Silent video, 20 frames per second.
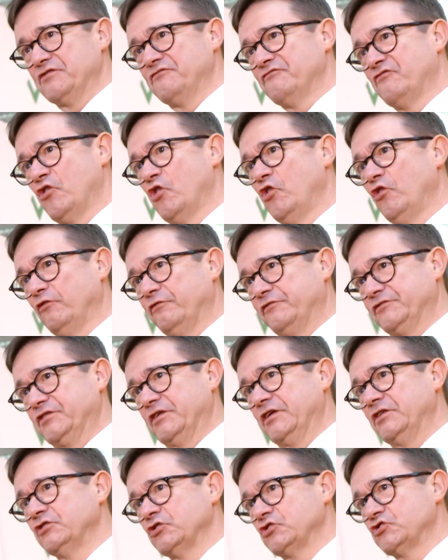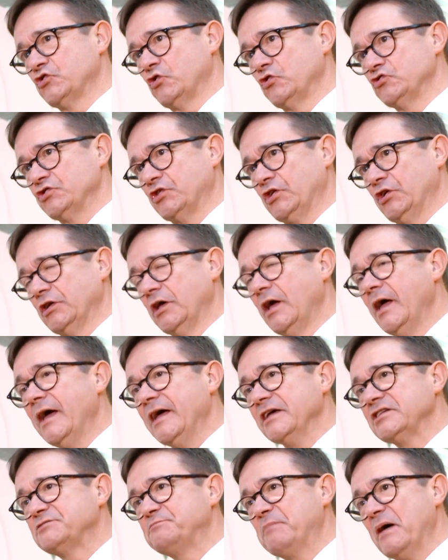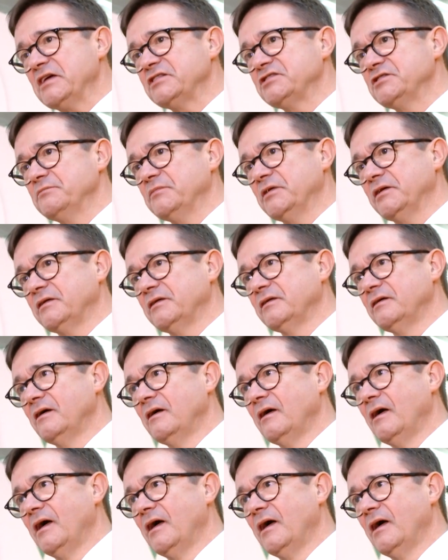involved in the surgical specimen,